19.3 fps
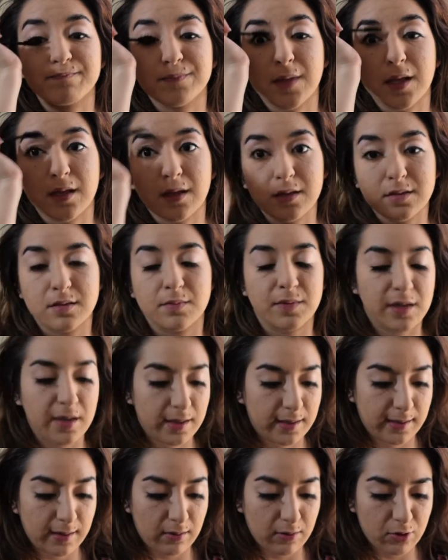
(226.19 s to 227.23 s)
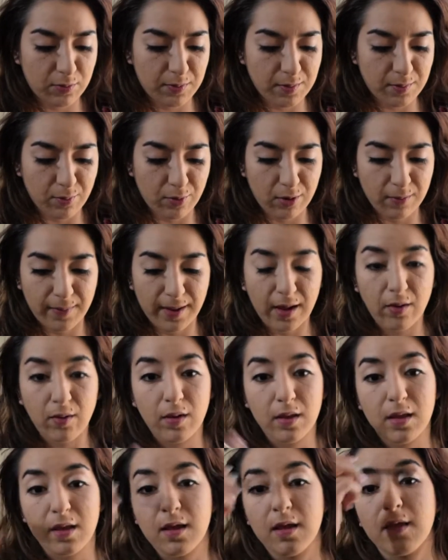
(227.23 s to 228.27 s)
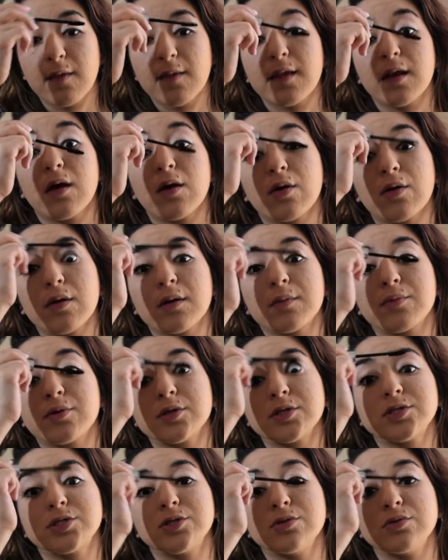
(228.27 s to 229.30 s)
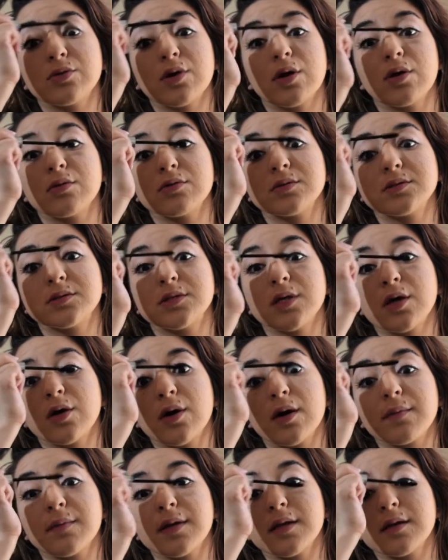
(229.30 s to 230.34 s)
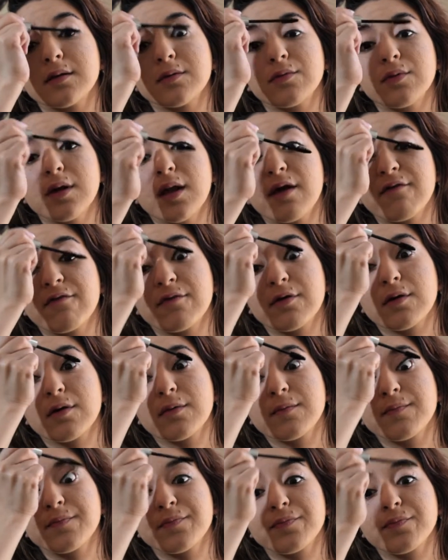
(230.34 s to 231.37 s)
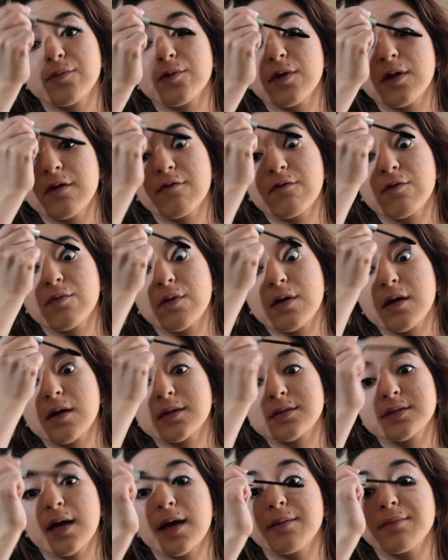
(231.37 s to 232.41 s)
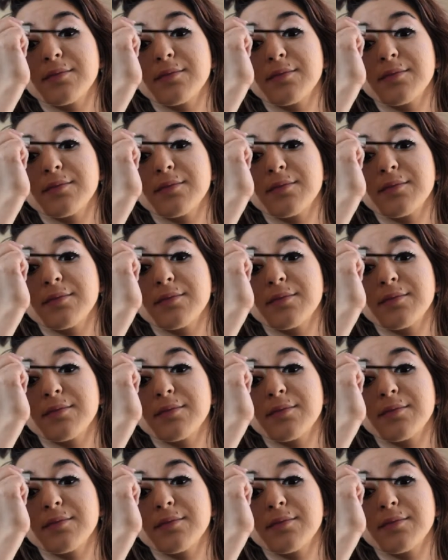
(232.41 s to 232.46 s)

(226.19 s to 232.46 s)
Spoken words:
I guess something I care a little bit more about, then I'll go ahead and put 2 coats. So I mean, whatever works.